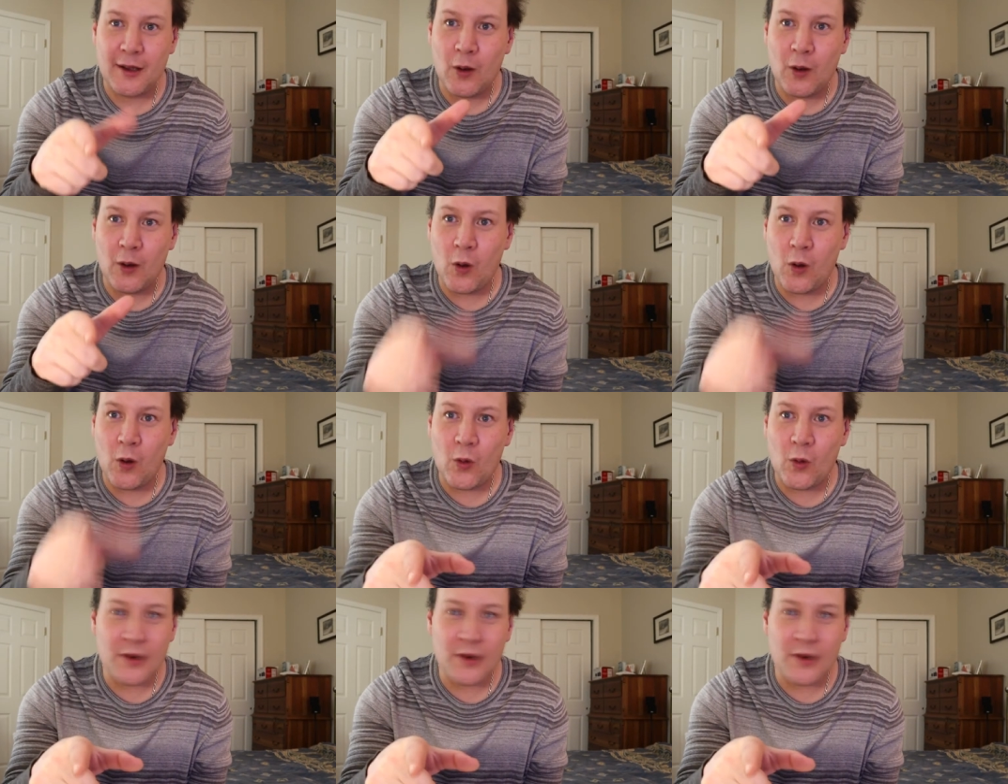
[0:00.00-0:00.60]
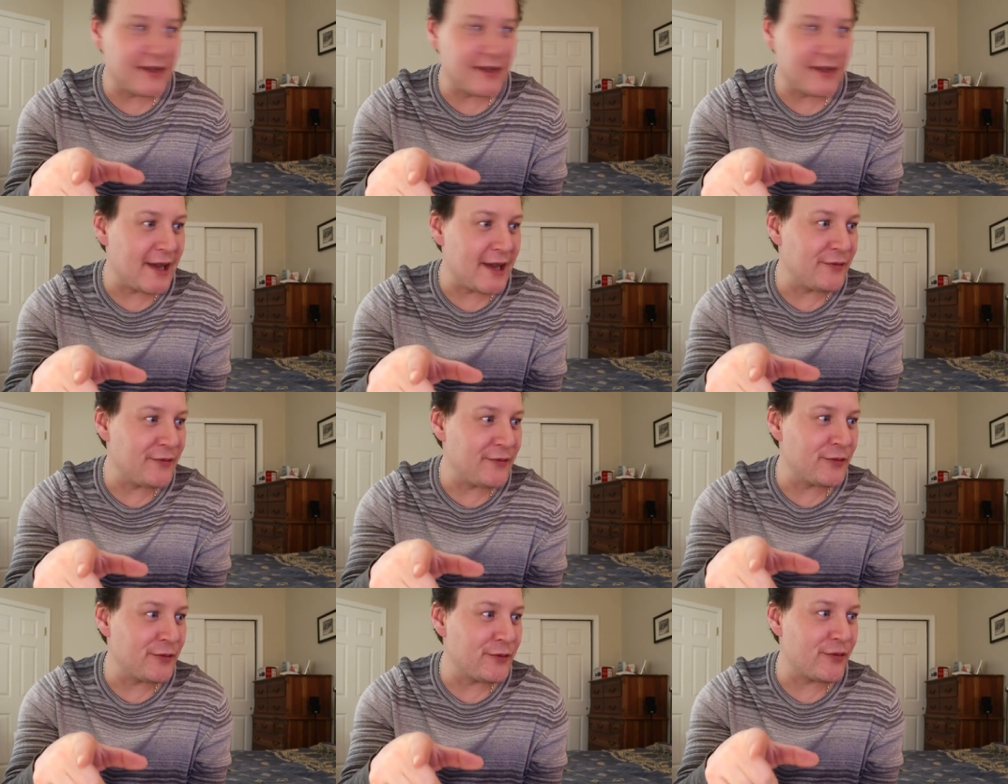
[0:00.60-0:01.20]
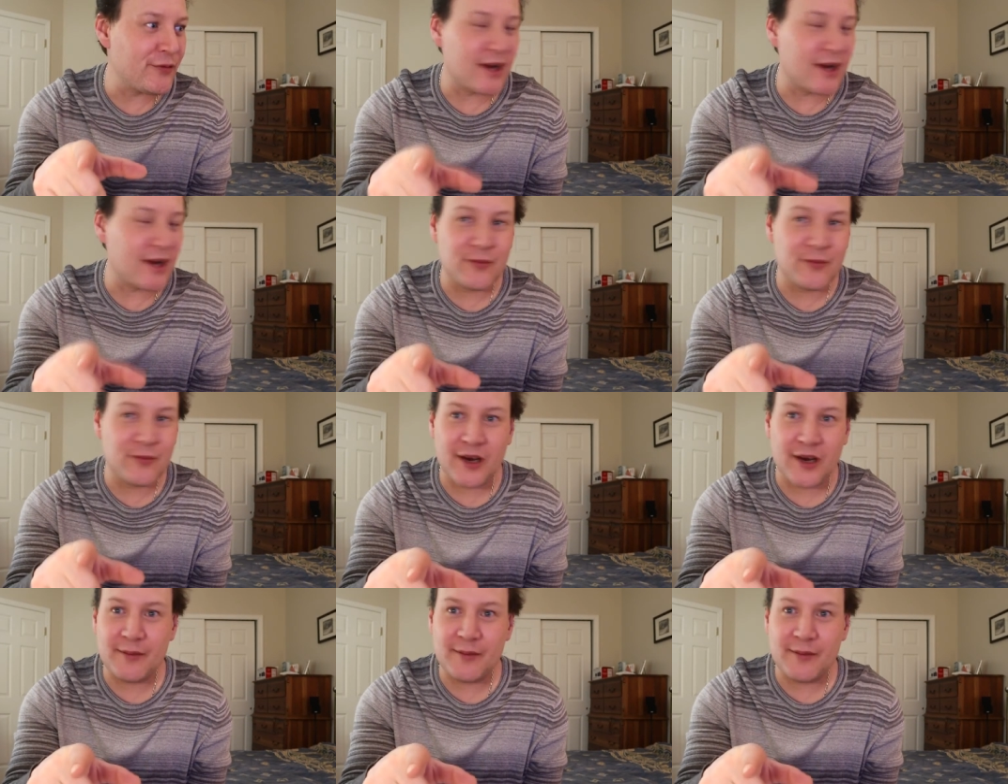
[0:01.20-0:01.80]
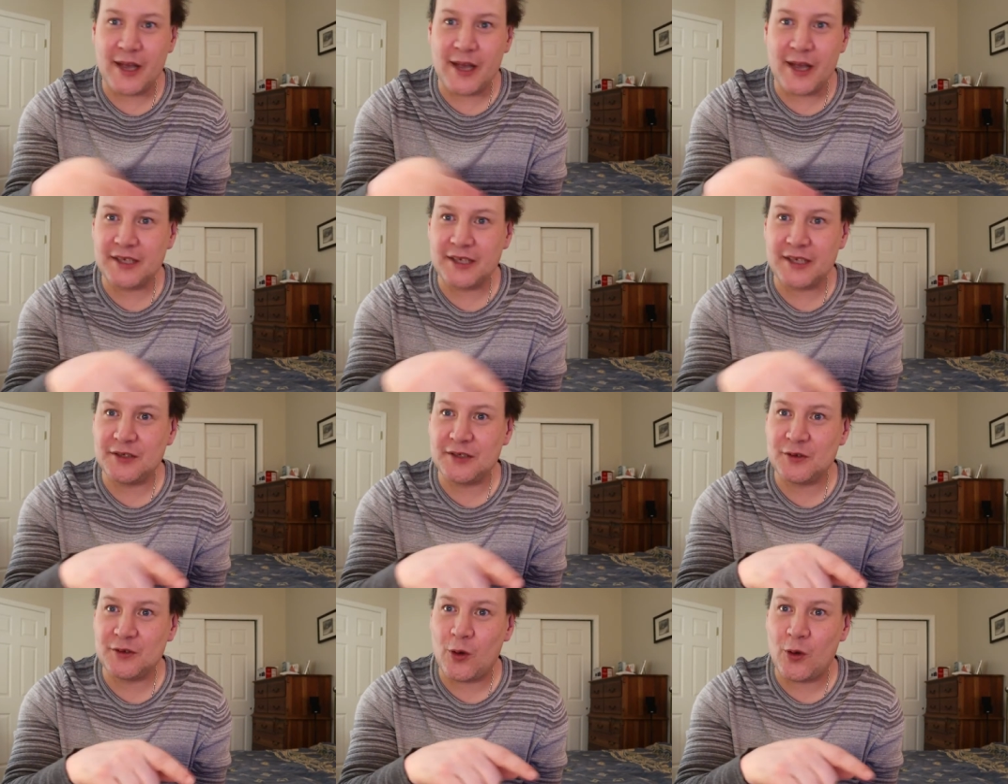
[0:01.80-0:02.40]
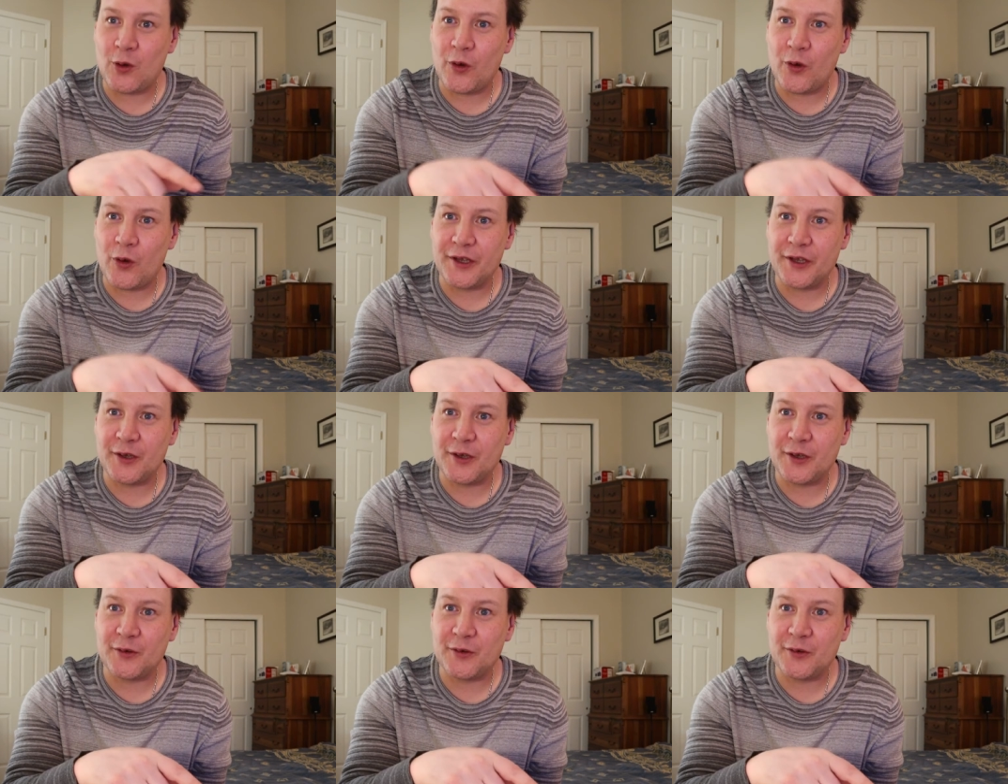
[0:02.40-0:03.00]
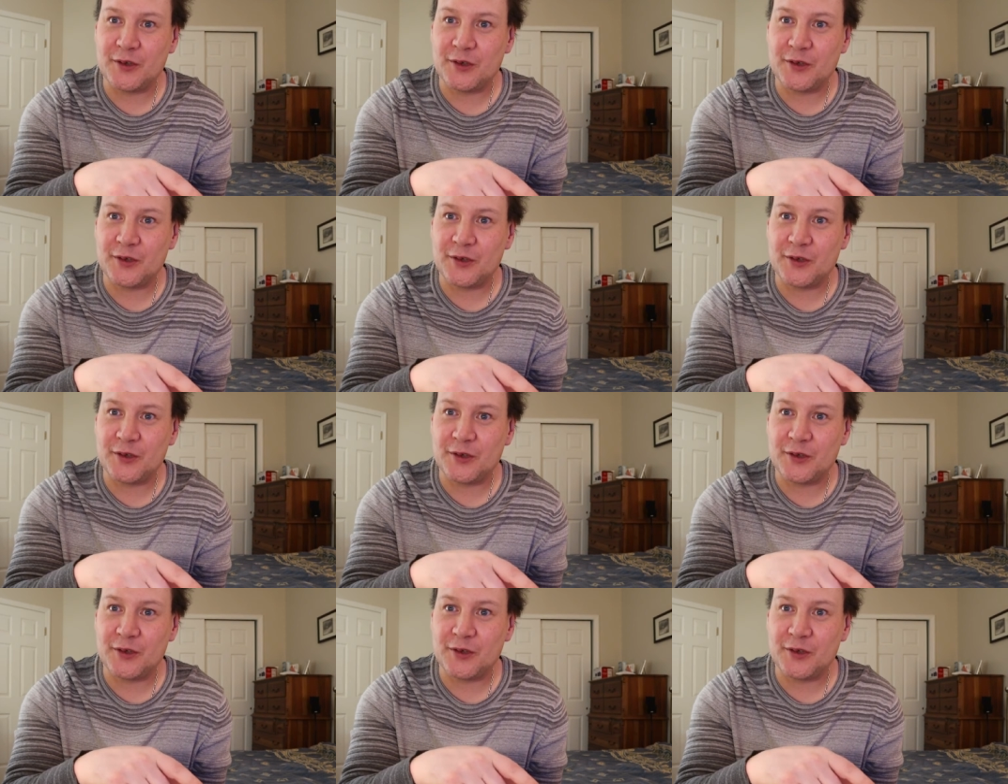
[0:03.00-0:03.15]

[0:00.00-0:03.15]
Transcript: Always have your frame rate matching your audio